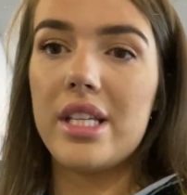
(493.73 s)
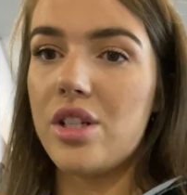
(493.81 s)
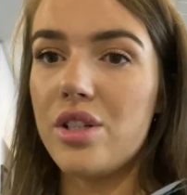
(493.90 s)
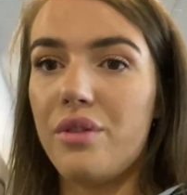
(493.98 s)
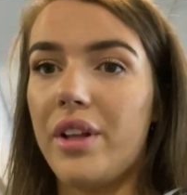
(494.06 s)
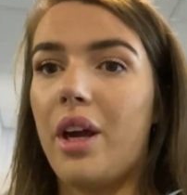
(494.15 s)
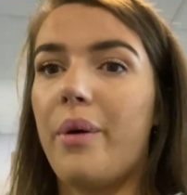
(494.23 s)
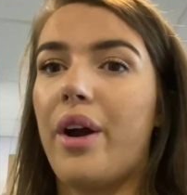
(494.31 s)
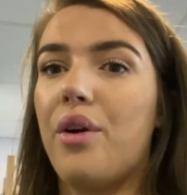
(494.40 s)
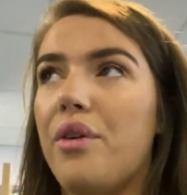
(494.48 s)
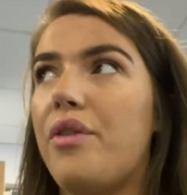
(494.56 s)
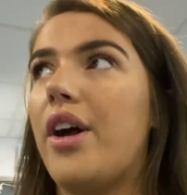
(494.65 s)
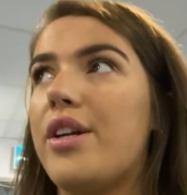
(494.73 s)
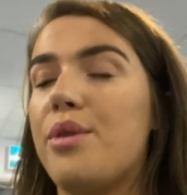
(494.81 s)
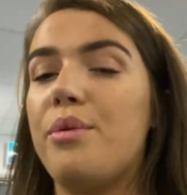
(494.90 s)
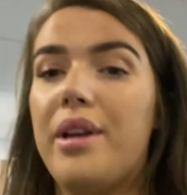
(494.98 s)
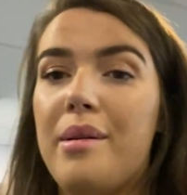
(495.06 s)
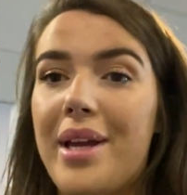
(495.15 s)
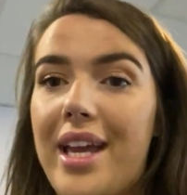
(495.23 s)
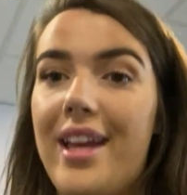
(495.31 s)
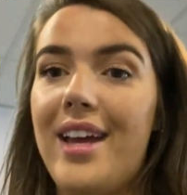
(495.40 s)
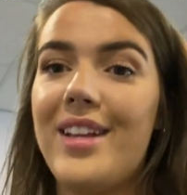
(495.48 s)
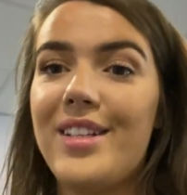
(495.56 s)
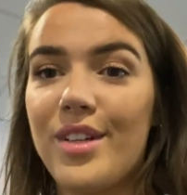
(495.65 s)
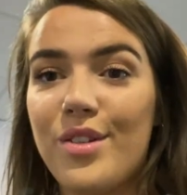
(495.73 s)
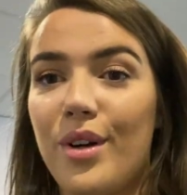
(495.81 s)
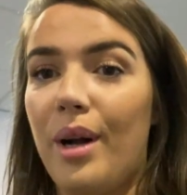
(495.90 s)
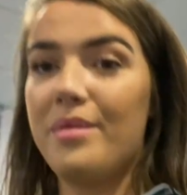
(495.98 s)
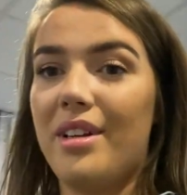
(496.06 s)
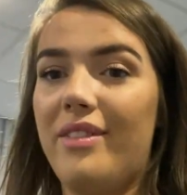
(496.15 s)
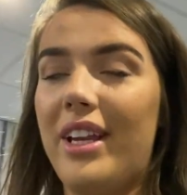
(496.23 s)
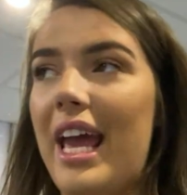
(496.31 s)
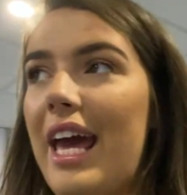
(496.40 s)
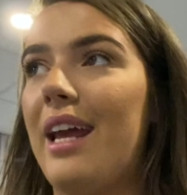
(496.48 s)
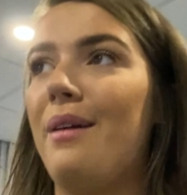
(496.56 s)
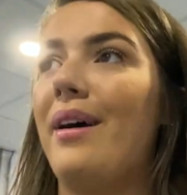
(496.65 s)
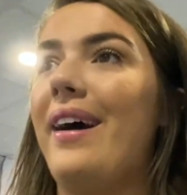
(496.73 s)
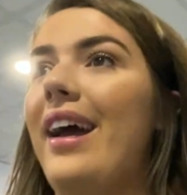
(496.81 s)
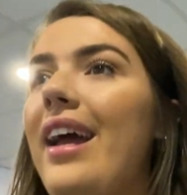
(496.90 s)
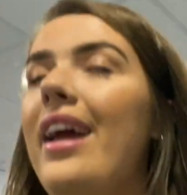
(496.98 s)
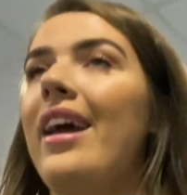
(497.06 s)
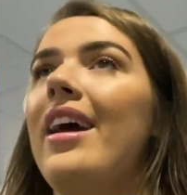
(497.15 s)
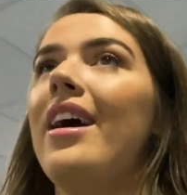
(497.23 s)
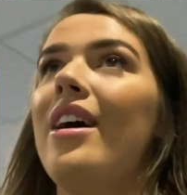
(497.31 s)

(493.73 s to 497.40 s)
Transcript: It's just a really quick overview. I don't want to be disruptive in any way.